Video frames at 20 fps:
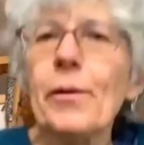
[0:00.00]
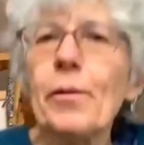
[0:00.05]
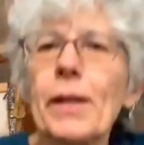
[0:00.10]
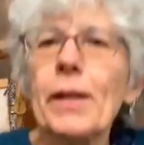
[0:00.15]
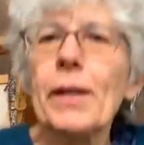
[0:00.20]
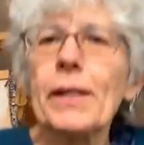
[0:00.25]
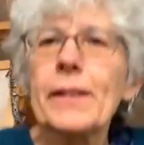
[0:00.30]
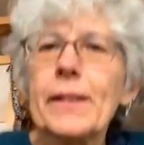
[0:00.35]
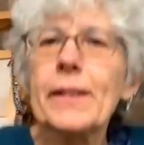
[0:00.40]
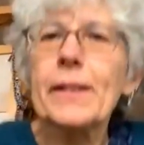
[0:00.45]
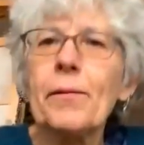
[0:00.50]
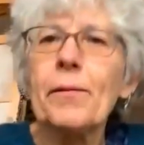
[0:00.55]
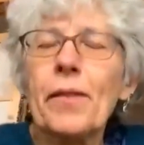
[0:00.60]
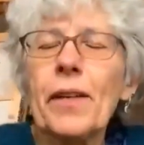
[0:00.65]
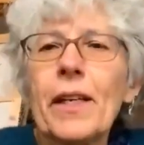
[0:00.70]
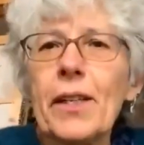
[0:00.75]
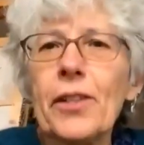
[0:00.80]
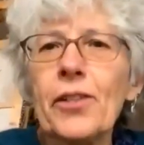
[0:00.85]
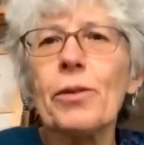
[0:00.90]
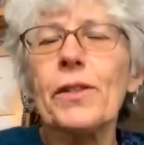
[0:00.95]
was something
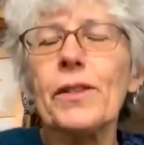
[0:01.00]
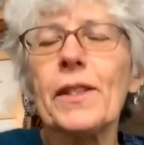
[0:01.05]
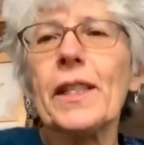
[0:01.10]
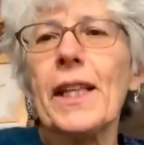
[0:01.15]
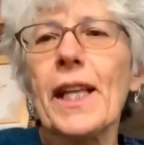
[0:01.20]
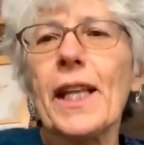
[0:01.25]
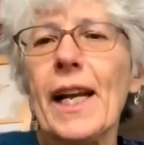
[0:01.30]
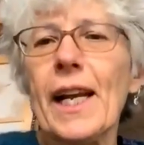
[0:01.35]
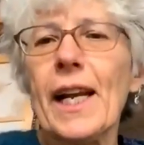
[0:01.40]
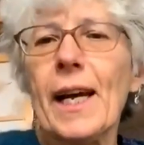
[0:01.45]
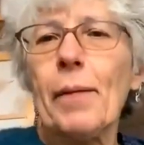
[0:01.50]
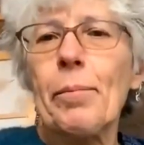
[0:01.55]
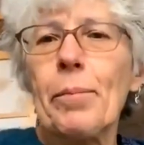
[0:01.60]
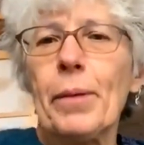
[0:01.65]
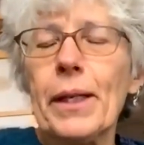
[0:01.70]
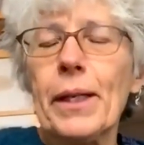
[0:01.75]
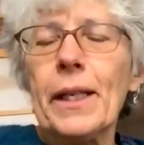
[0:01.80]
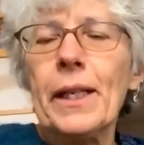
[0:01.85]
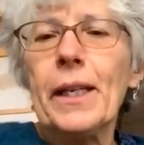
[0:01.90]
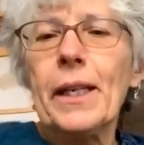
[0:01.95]
interesting that
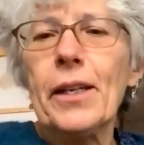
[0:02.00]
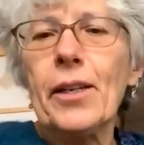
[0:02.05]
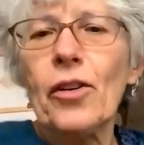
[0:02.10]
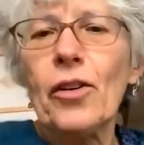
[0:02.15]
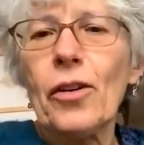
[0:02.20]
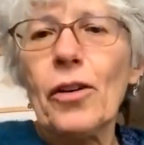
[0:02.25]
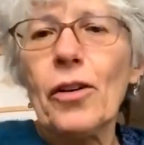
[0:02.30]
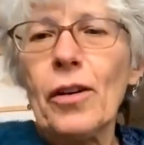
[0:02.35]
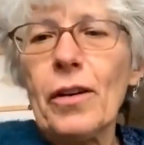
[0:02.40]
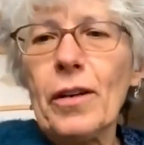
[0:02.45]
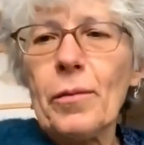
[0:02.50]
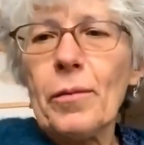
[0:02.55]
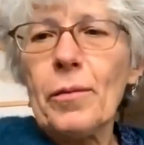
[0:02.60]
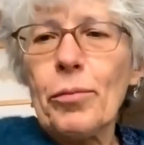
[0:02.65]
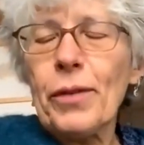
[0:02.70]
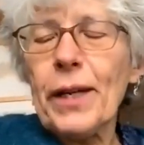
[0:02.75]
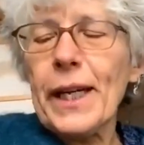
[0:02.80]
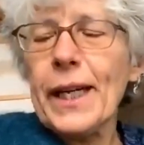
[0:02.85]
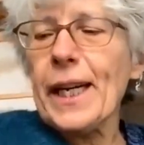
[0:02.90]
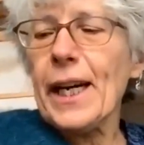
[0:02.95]
happened in a
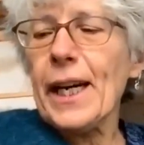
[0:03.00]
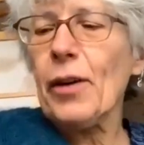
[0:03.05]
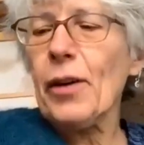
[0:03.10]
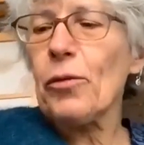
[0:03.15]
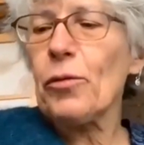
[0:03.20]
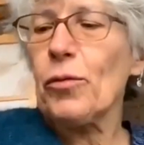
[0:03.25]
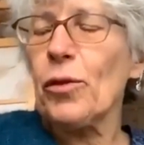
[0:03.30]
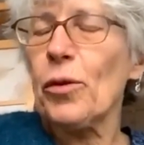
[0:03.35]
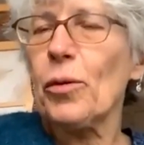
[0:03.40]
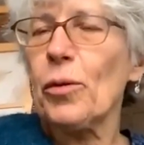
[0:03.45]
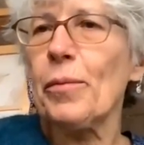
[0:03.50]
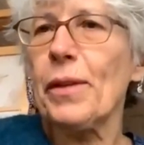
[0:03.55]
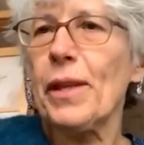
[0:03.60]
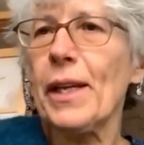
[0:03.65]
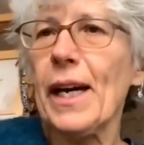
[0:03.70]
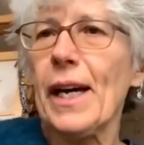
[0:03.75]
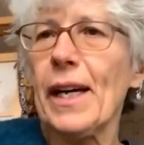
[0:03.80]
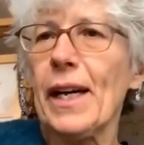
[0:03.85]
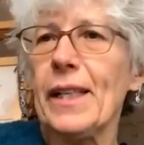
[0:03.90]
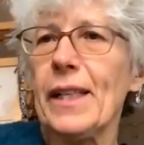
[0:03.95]
breakout room
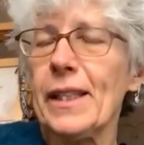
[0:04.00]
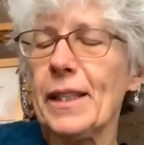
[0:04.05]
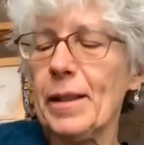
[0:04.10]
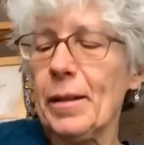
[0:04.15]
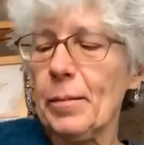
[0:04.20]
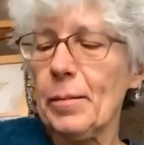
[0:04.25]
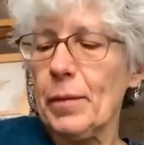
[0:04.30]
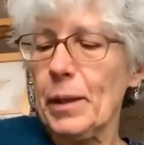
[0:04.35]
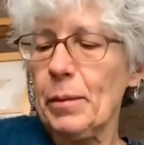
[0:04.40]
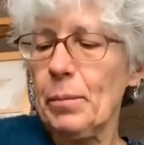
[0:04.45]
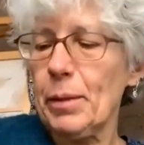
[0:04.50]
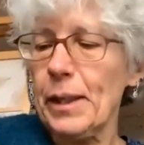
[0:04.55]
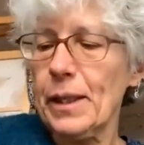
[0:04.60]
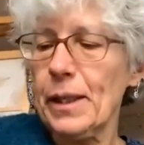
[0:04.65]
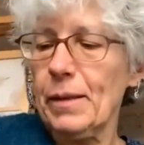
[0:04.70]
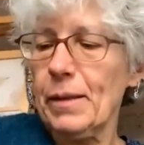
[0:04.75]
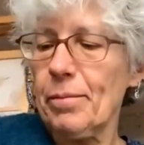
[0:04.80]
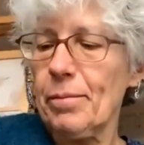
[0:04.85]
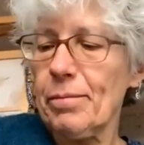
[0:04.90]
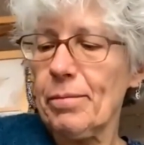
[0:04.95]
that
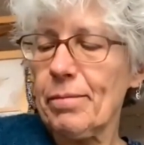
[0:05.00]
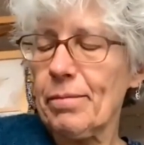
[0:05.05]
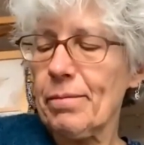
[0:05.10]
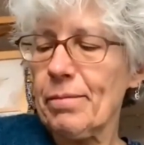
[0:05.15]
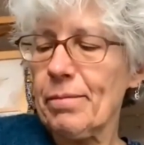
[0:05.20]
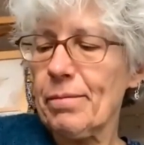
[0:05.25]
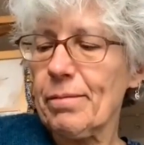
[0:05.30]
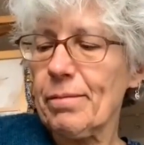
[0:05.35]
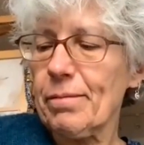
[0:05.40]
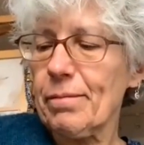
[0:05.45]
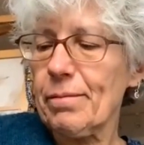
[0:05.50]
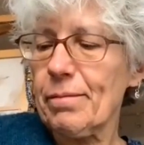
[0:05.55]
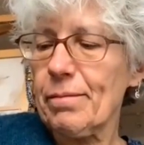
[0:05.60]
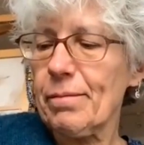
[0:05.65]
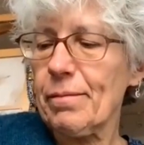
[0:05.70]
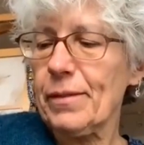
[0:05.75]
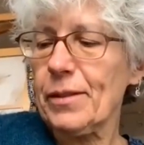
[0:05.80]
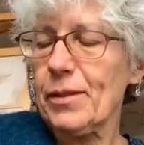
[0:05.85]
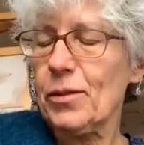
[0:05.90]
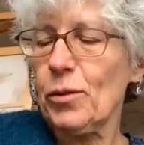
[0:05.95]
maybe
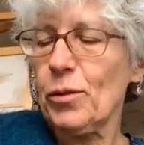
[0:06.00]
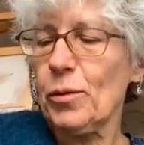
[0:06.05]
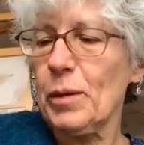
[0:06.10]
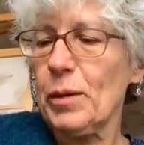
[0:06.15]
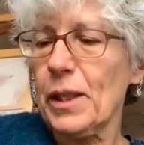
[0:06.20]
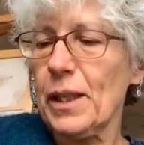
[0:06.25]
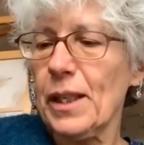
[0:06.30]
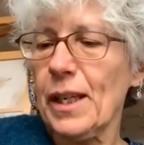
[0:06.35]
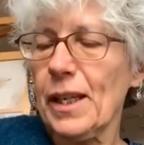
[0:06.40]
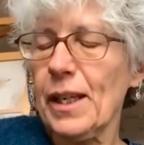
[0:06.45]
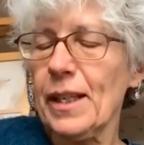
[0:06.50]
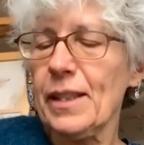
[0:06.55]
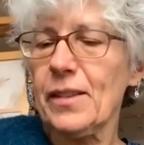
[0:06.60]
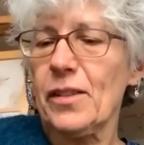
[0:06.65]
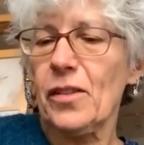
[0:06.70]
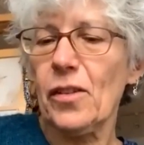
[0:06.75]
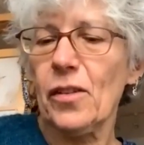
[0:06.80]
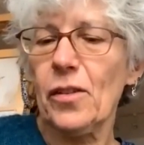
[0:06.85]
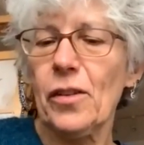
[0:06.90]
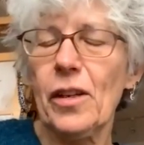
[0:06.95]
to me
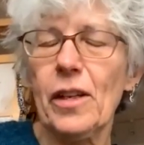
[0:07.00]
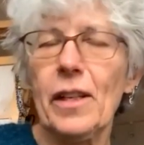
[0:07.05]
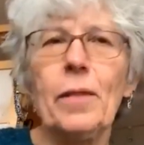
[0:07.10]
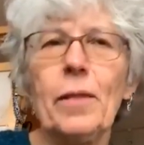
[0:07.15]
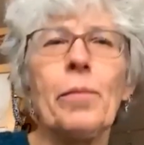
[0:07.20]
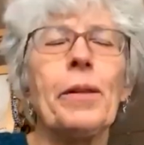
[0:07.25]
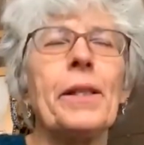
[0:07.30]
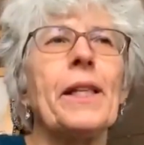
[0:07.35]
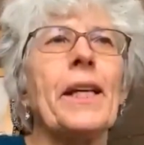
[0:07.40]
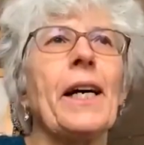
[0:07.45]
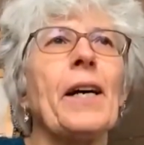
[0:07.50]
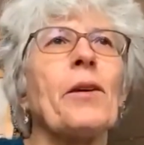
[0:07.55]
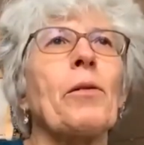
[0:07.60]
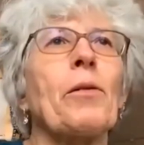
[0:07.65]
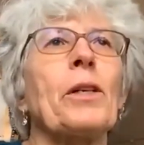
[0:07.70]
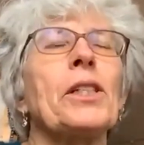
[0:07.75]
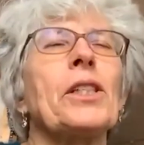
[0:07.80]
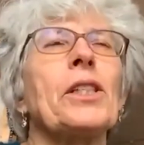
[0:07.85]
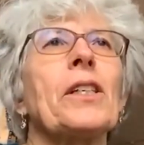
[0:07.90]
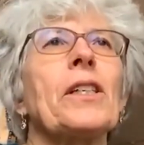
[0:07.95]
answer a little bit that
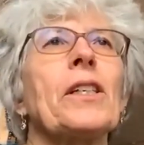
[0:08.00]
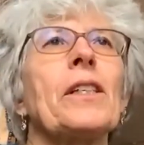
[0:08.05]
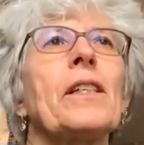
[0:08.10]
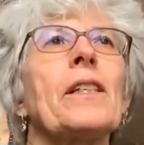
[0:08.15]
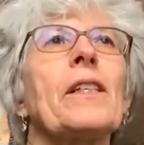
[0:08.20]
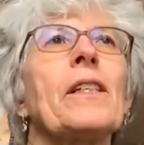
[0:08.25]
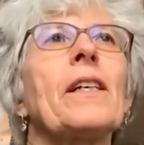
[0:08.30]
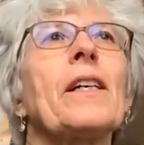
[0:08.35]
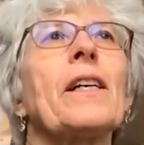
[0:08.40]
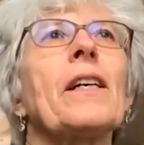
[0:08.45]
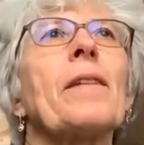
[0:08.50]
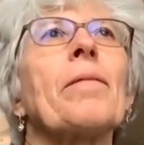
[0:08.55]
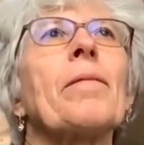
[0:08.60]
question.